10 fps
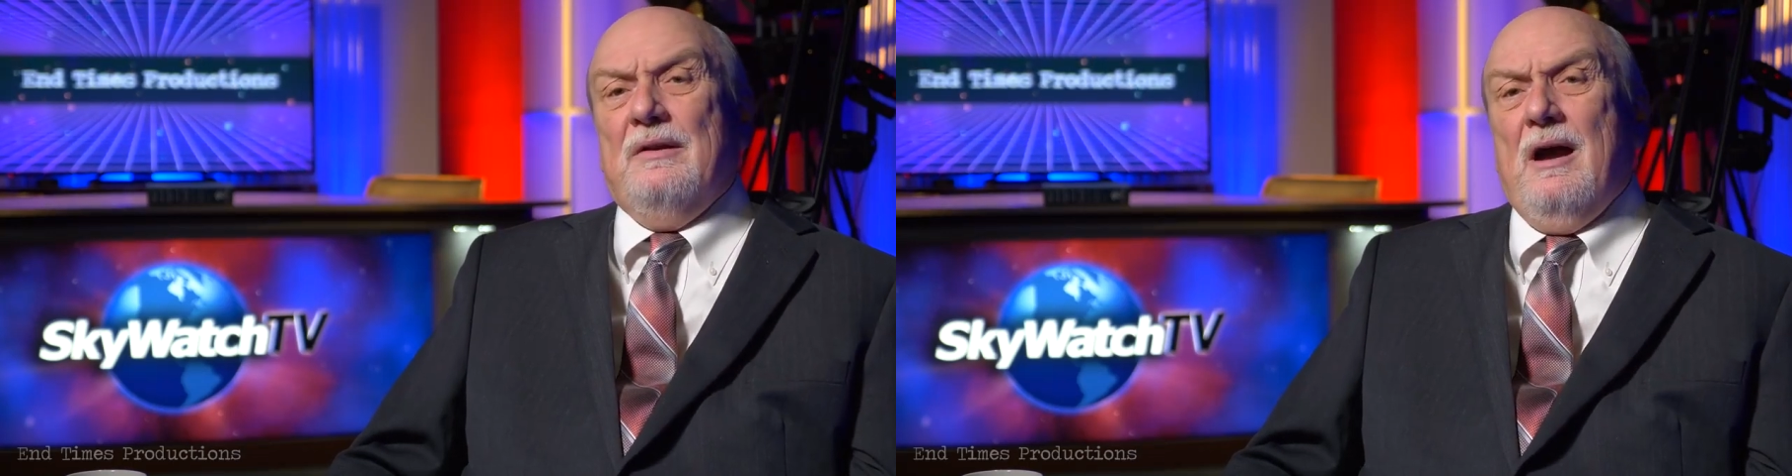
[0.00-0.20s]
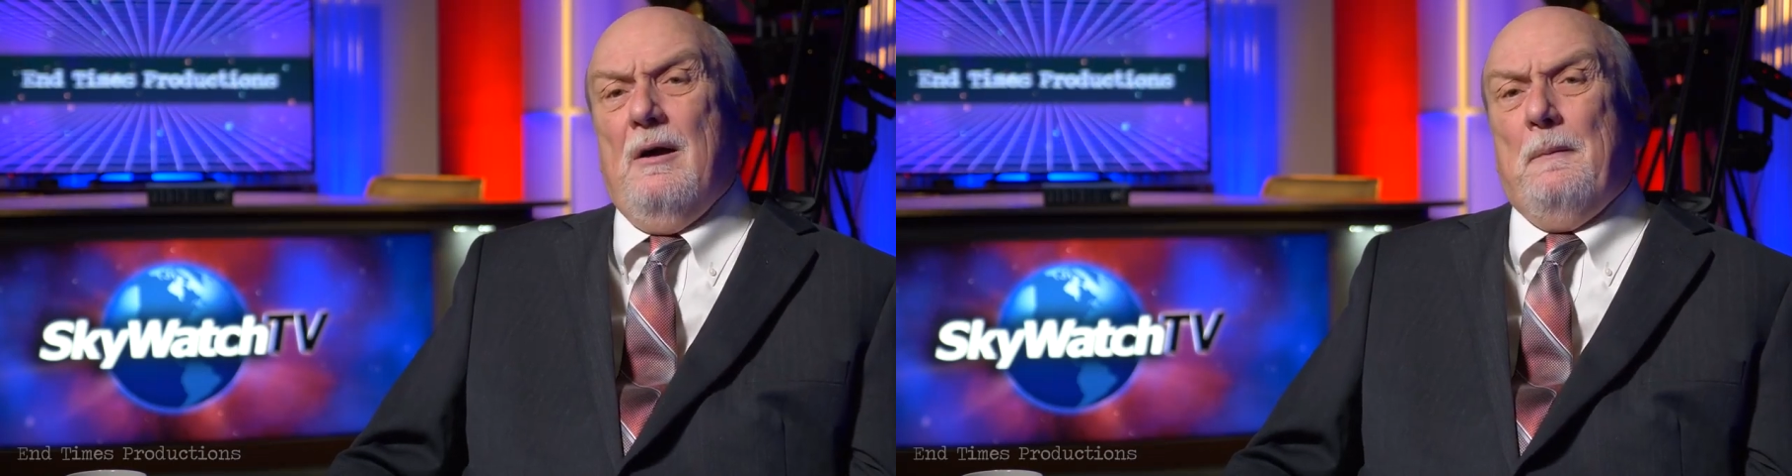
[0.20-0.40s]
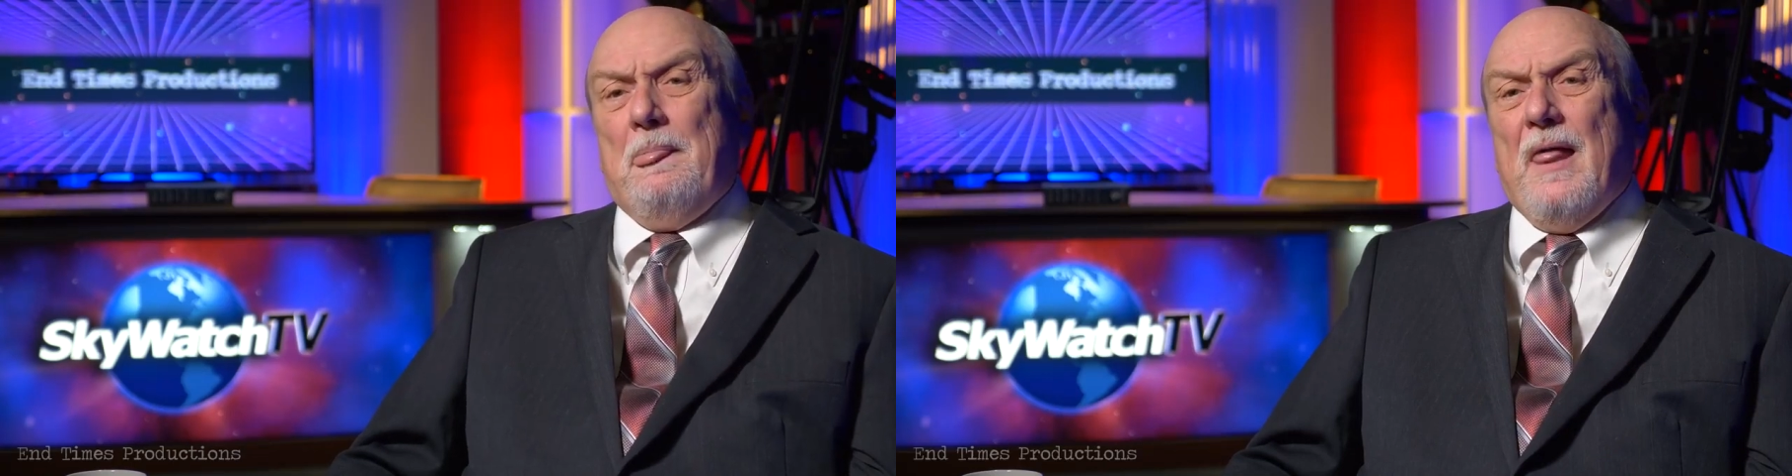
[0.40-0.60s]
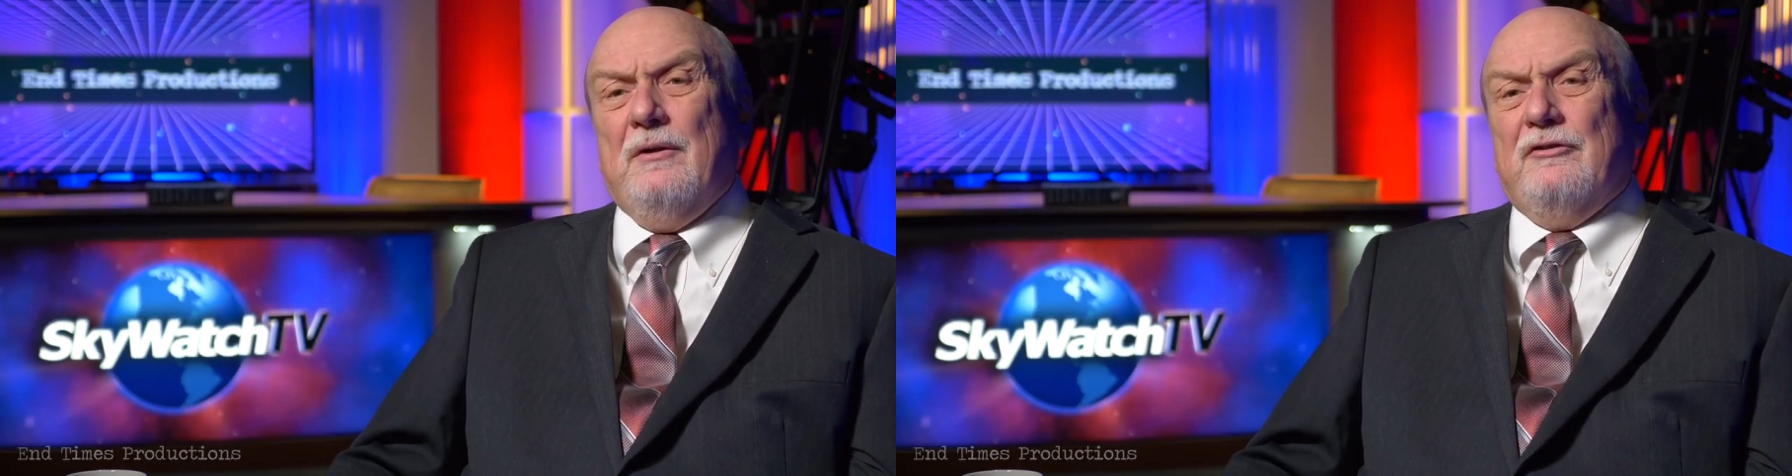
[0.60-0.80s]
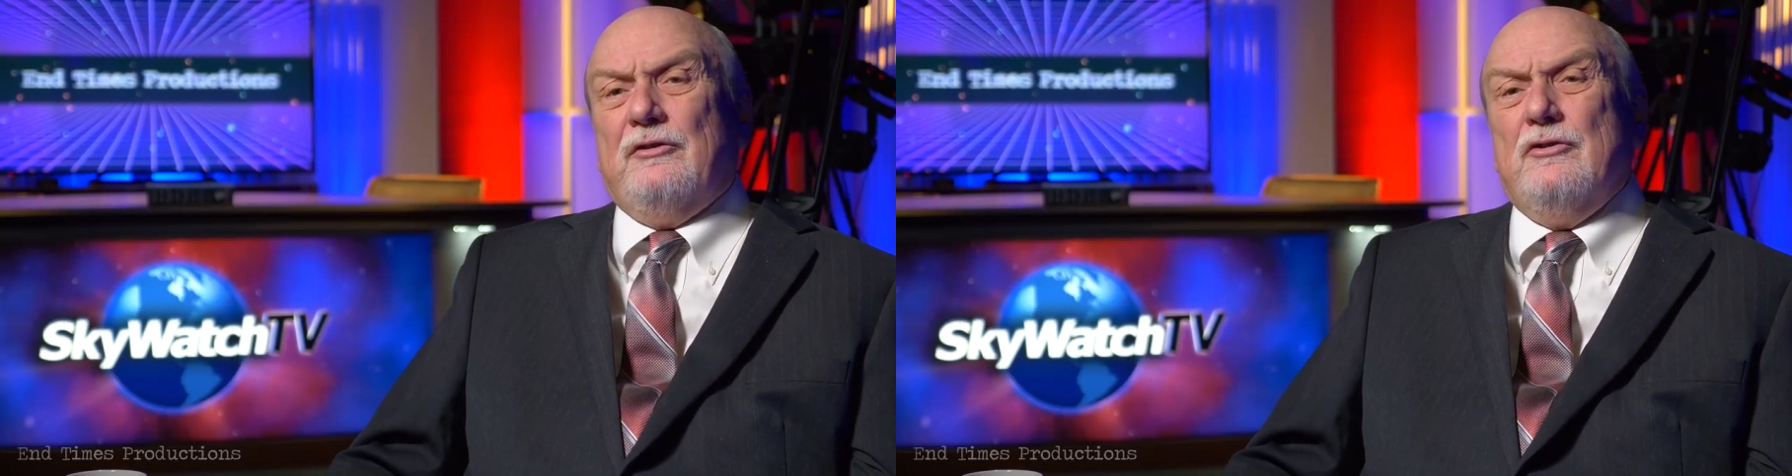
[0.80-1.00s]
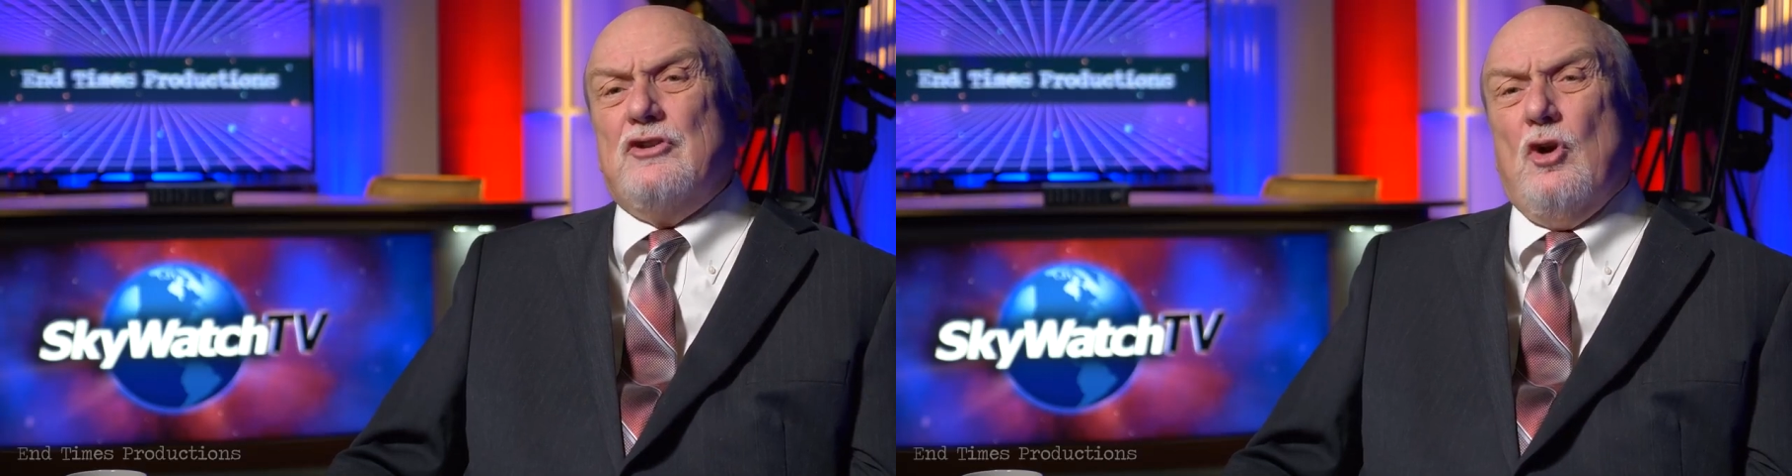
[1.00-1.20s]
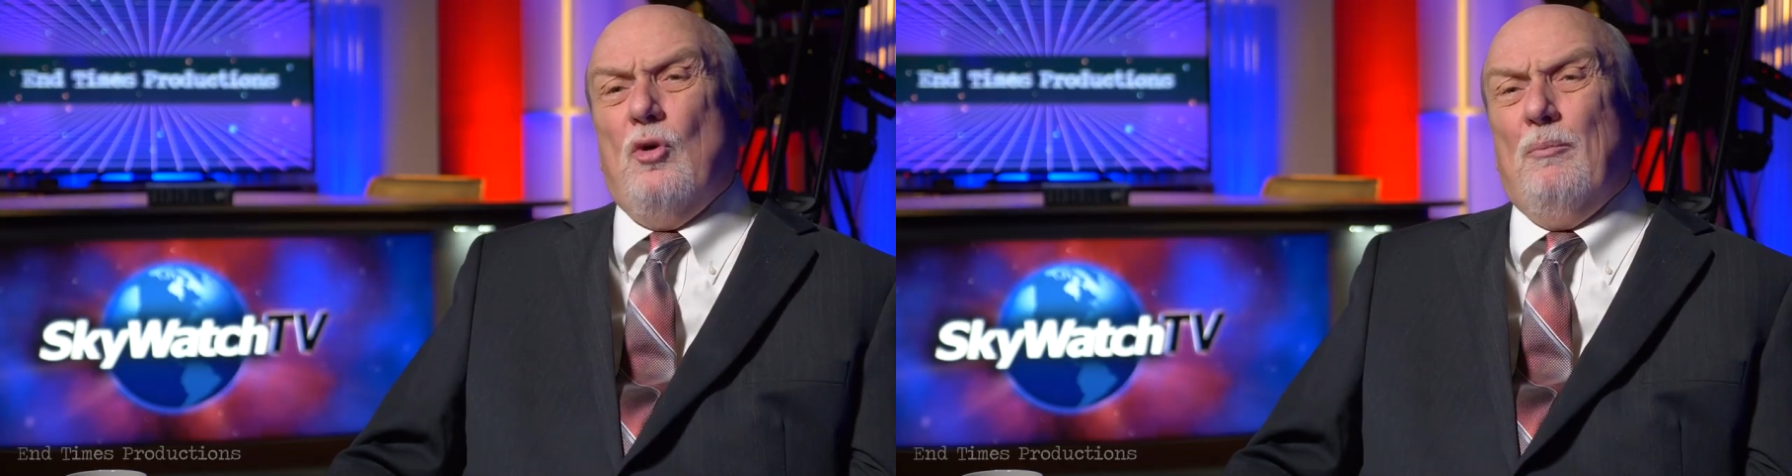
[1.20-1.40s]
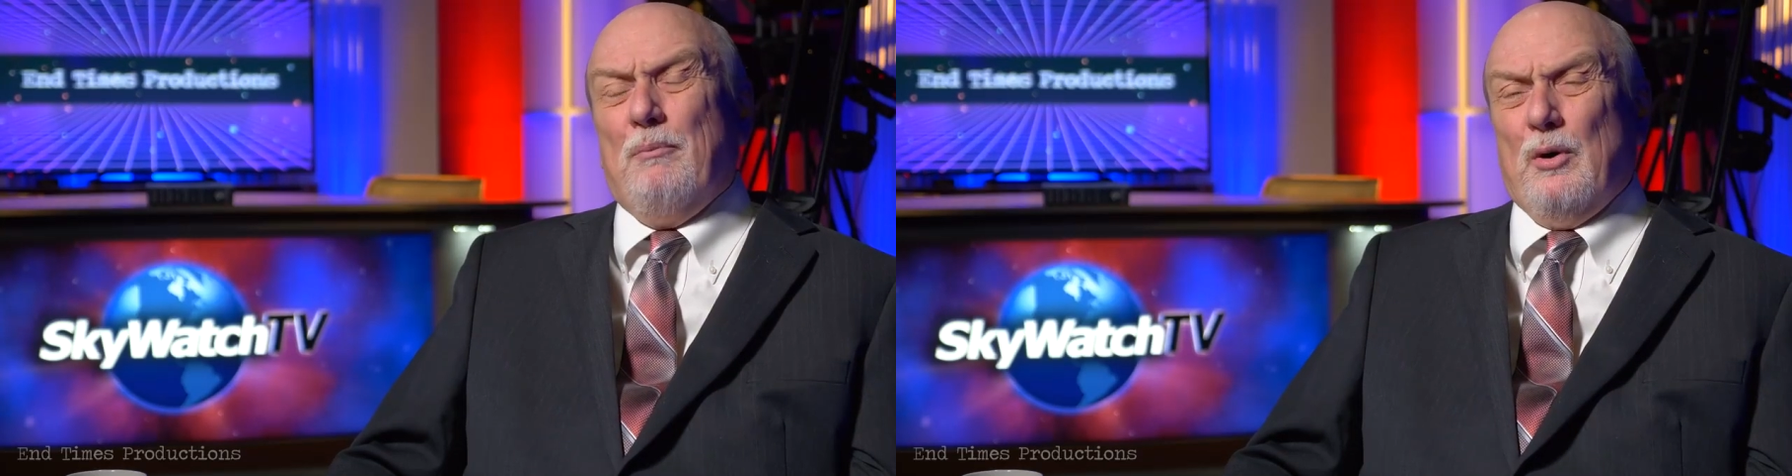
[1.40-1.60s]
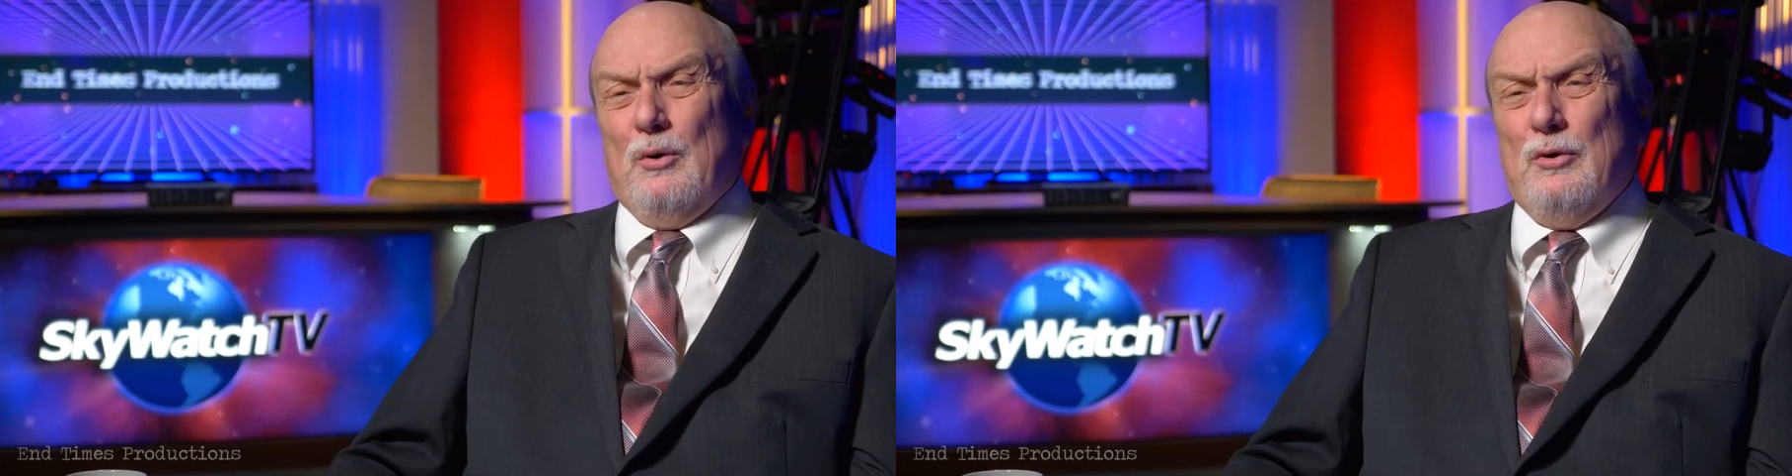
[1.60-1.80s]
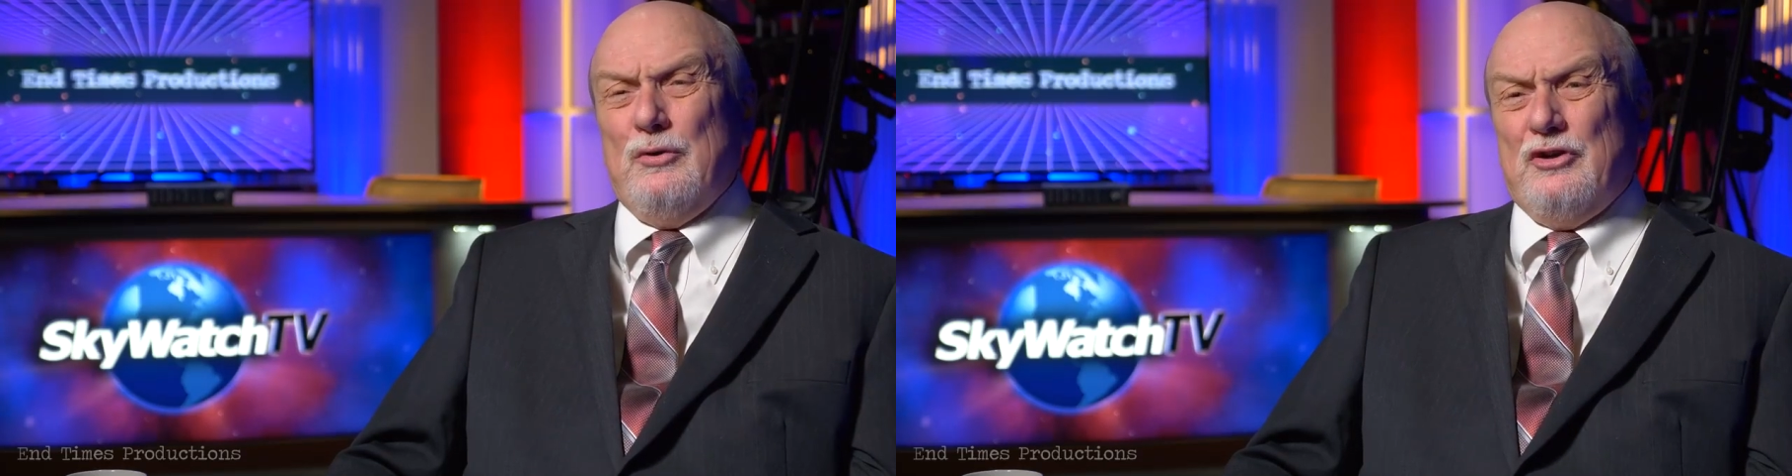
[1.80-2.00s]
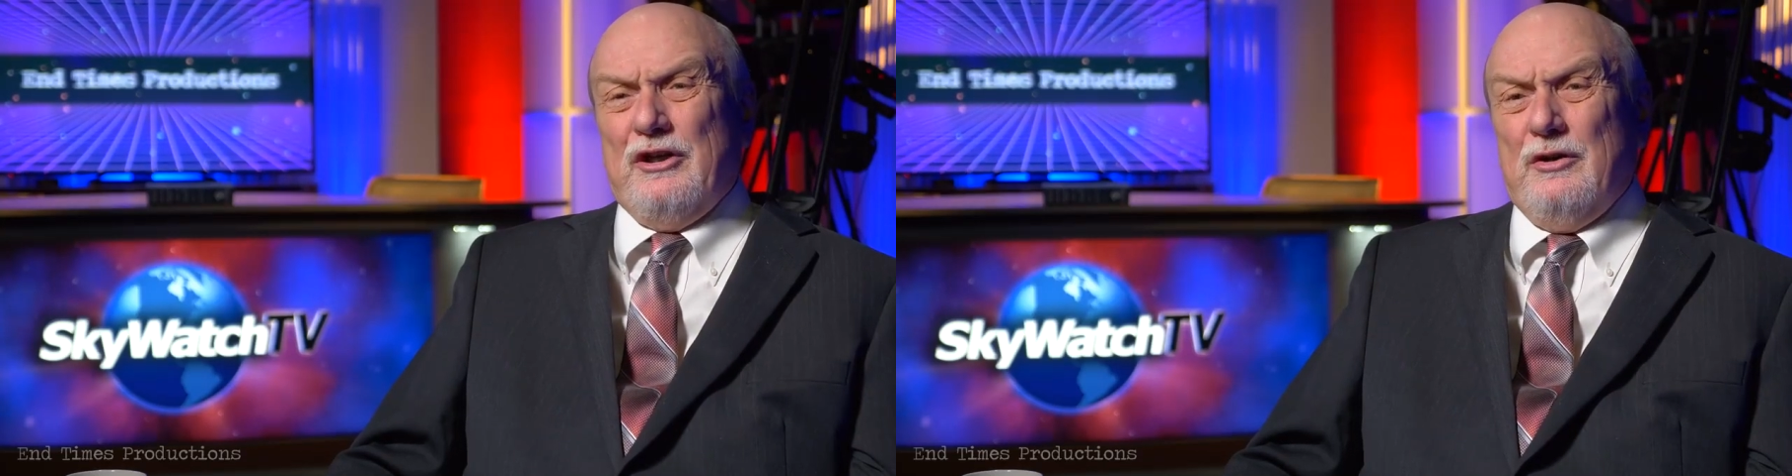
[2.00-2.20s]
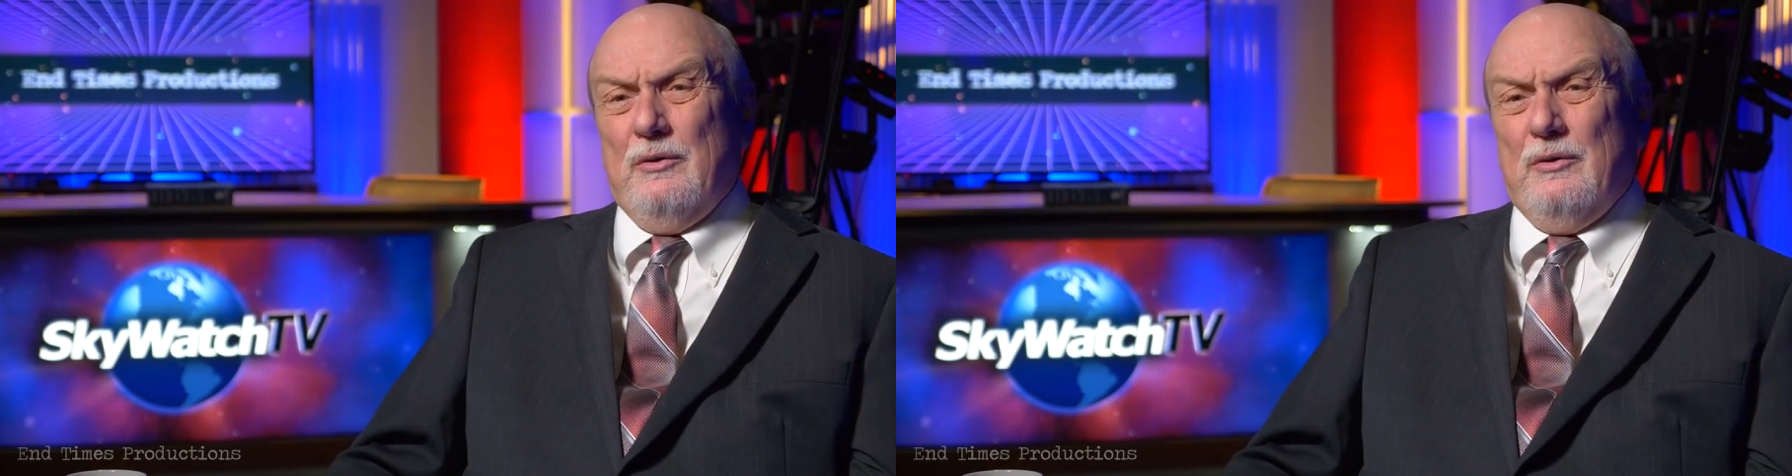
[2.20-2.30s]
Now, Sergio Bertolucci,